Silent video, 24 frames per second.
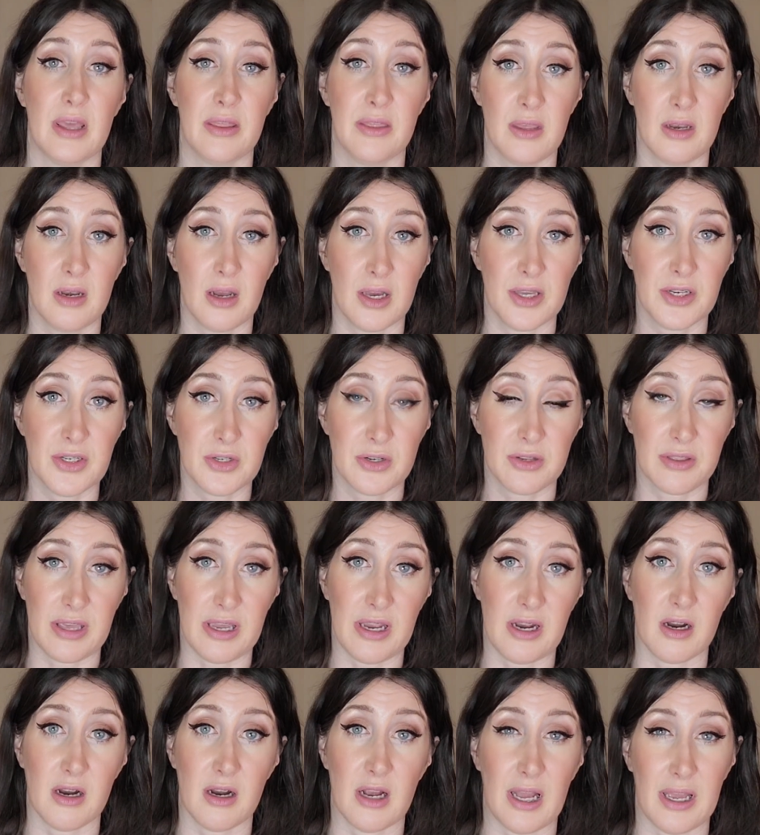And then under
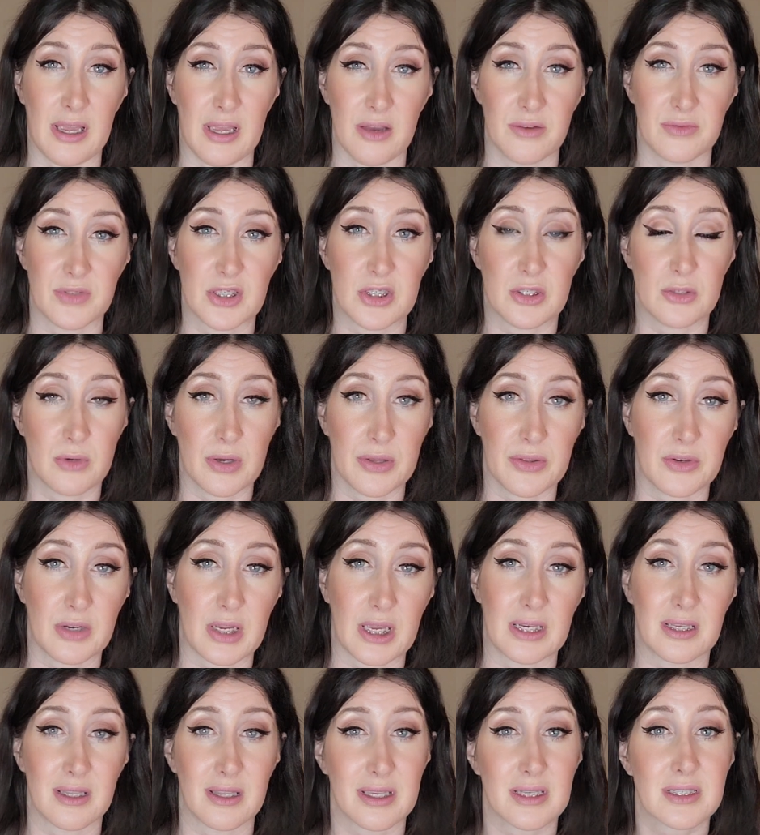there, I have two other
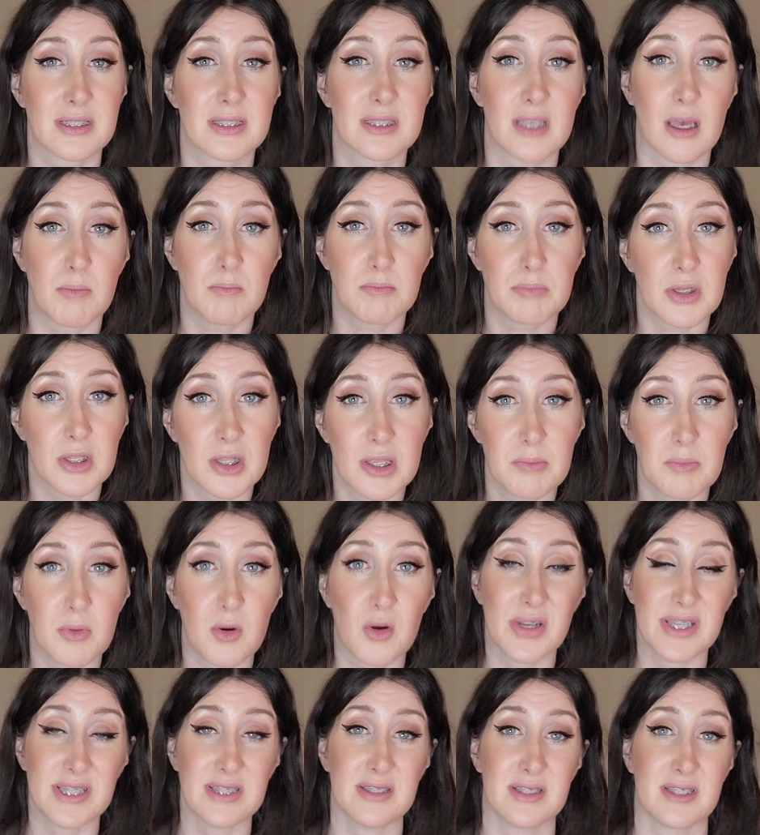kind of like sub bullet
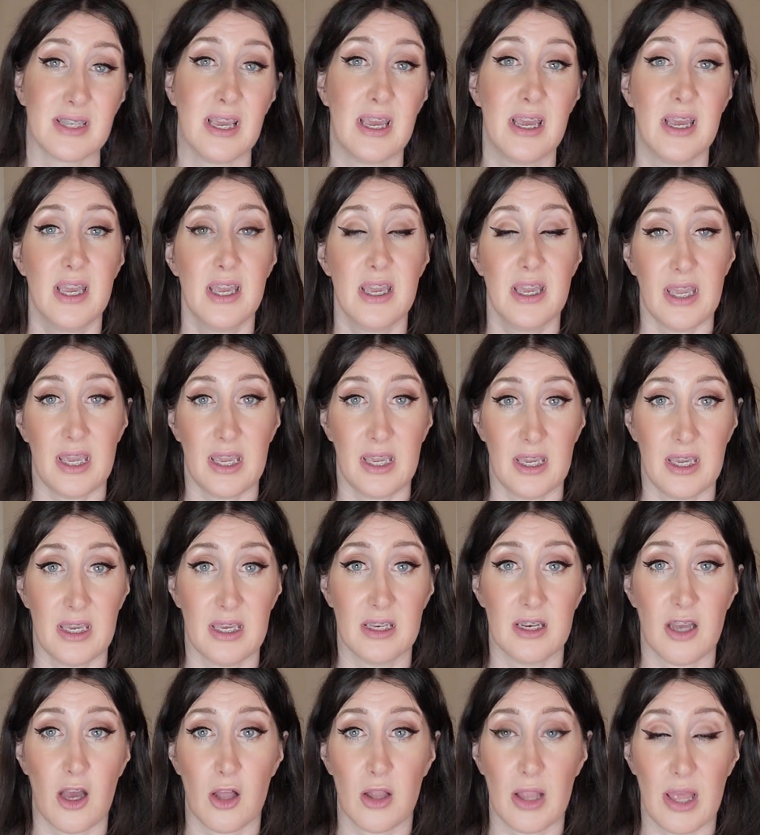points,
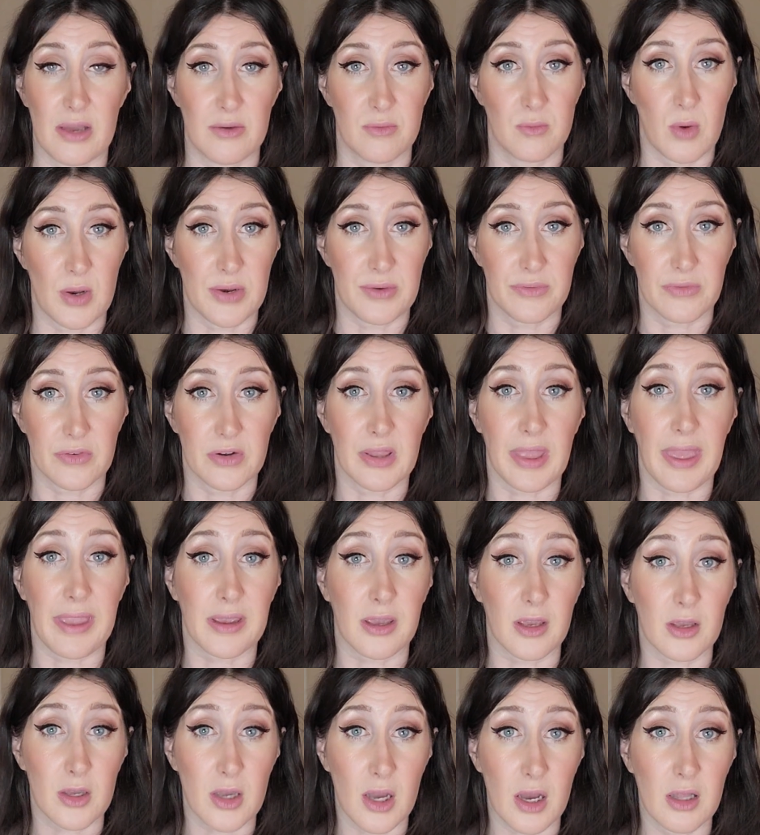and I'll have one for
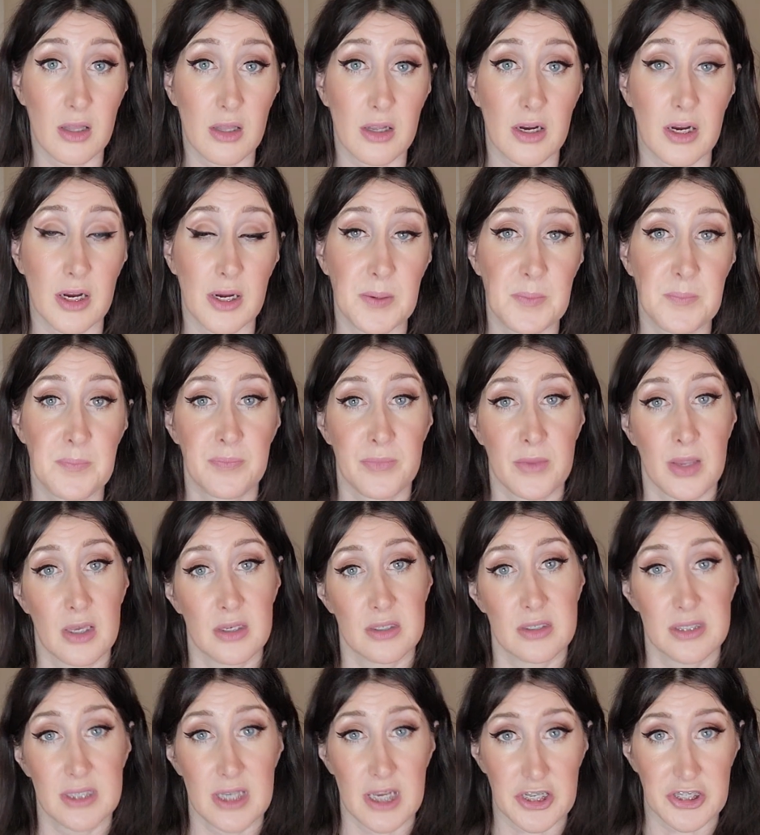like color,
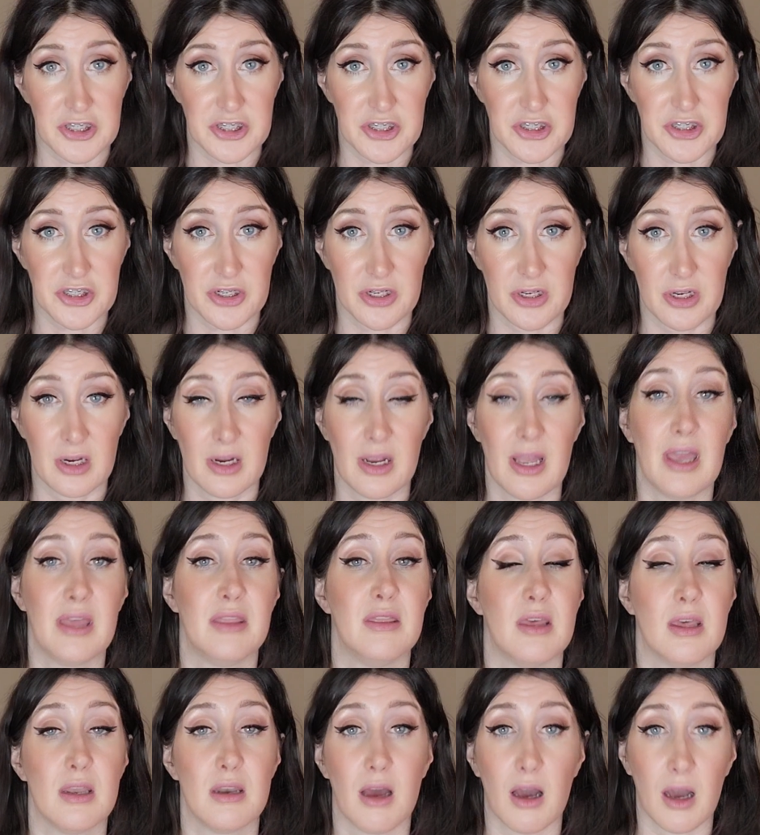texture,
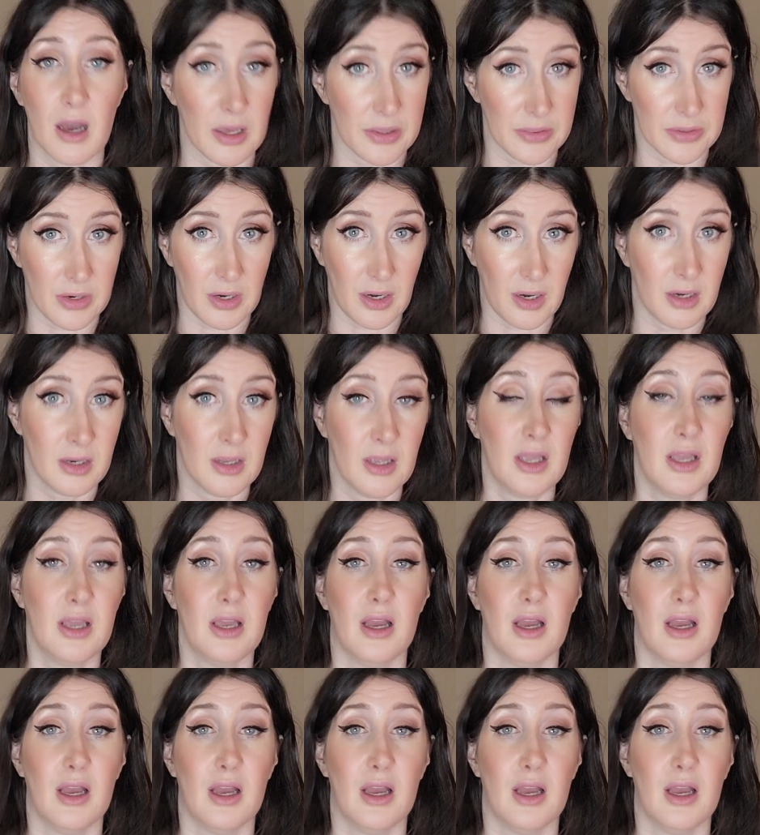and then other.